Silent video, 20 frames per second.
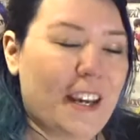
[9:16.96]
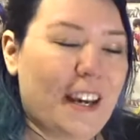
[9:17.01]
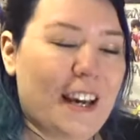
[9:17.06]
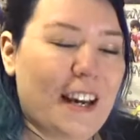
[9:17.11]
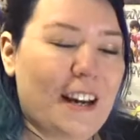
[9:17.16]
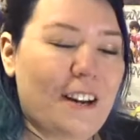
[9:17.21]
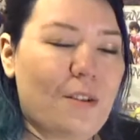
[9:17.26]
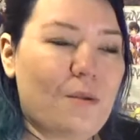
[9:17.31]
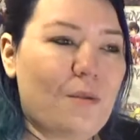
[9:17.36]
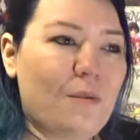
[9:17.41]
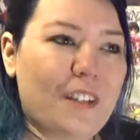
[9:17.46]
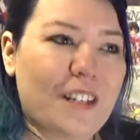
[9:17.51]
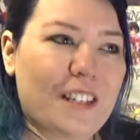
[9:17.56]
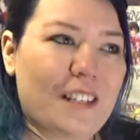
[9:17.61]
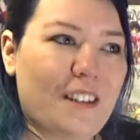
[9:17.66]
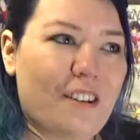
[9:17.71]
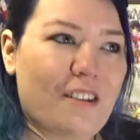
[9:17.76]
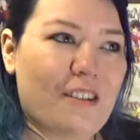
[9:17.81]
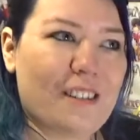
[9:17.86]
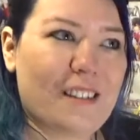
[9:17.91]
It all
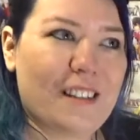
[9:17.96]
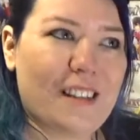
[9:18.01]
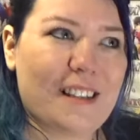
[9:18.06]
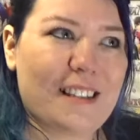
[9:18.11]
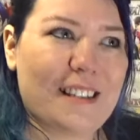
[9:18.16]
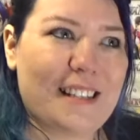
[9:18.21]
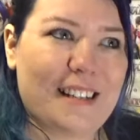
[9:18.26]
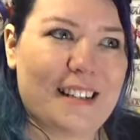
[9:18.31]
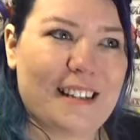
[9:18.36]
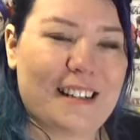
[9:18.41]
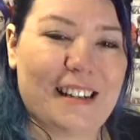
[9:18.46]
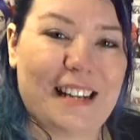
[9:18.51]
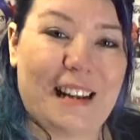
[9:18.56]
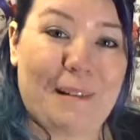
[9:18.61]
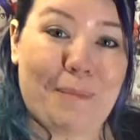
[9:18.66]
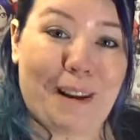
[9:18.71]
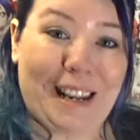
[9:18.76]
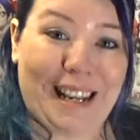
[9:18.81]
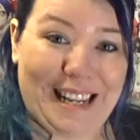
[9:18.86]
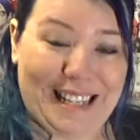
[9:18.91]
just looks aesthetically
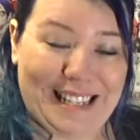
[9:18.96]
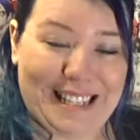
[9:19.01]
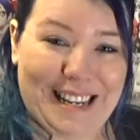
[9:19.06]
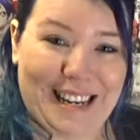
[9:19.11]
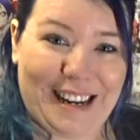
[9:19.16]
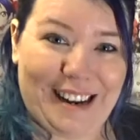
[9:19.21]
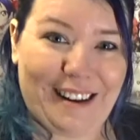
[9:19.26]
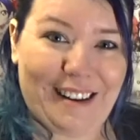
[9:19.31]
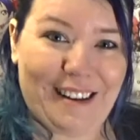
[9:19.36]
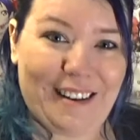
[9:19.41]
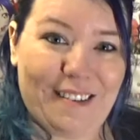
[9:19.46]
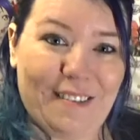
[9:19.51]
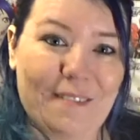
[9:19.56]
pleasing.